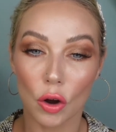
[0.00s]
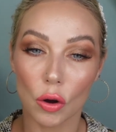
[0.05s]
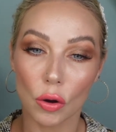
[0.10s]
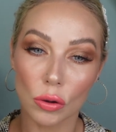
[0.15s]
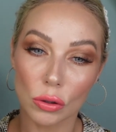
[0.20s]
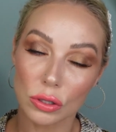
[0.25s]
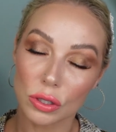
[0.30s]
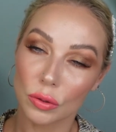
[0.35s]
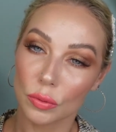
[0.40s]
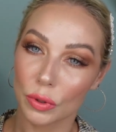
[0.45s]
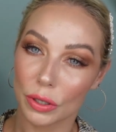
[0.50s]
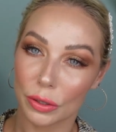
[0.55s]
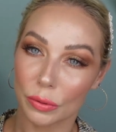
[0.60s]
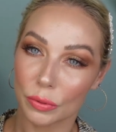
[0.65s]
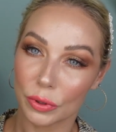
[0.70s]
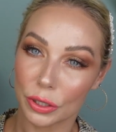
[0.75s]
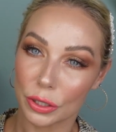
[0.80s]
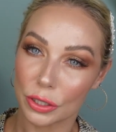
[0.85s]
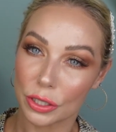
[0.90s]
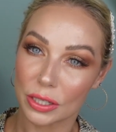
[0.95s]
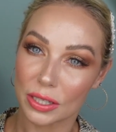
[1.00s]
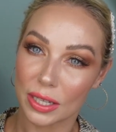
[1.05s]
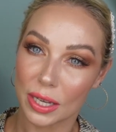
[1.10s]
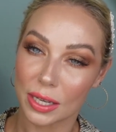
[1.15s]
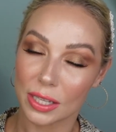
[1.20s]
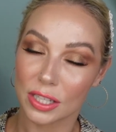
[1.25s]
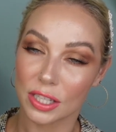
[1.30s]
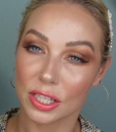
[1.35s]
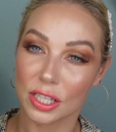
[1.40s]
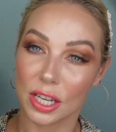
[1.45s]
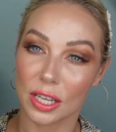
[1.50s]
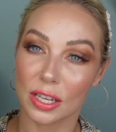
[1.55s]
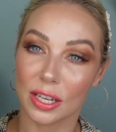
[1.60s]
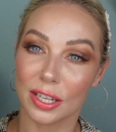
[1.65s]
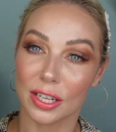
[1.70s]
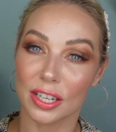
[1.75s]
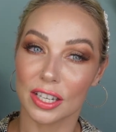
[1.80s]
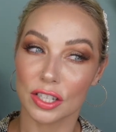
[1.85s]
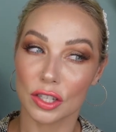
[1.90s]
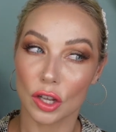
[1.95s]
Also, what I wanted to say is that
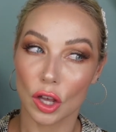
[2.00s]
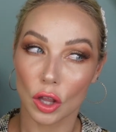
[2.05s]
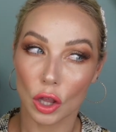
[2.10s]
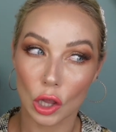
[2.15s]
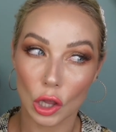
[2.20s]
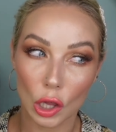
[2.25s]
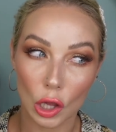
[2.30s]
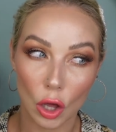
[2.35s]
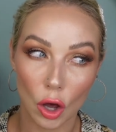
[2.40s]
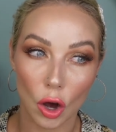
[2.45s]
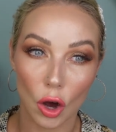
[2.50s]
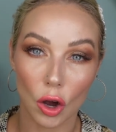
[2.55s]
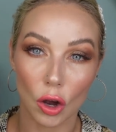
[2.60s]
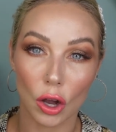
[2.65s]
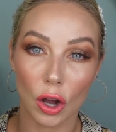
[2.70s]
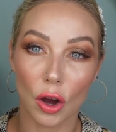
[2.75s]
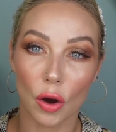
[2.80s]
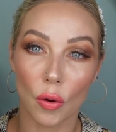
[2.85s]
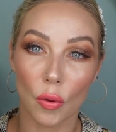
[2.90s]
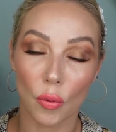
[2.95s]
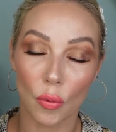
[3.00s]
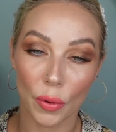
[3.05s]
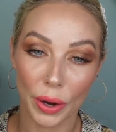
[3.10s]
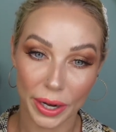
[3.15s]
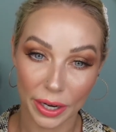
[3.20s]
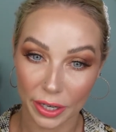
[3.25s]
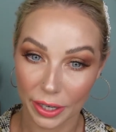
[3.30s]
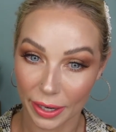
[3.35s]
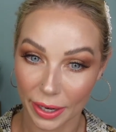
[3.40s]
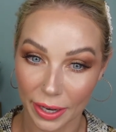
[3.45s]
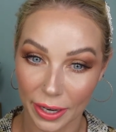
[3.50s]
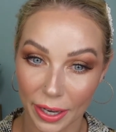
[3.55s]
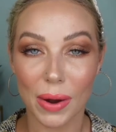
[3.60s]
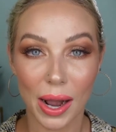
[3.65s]
it is long wearing.